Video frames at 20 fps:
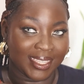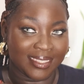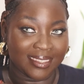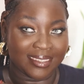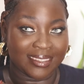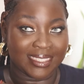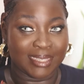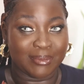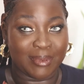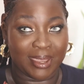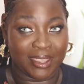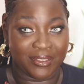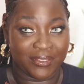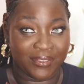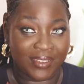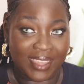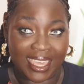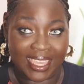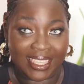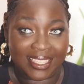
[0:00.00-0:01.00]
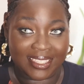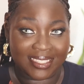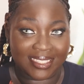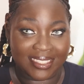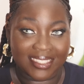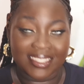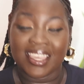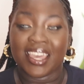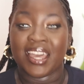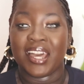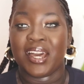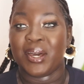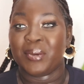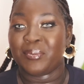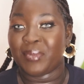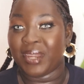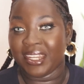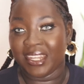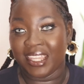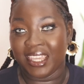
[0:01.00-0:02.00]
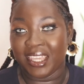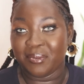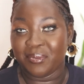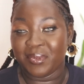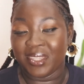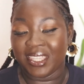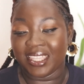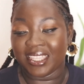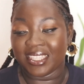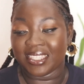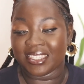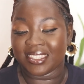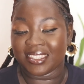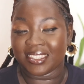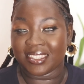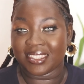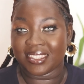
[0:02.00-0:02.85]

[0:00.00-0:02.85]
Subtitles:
to see my face. My name is...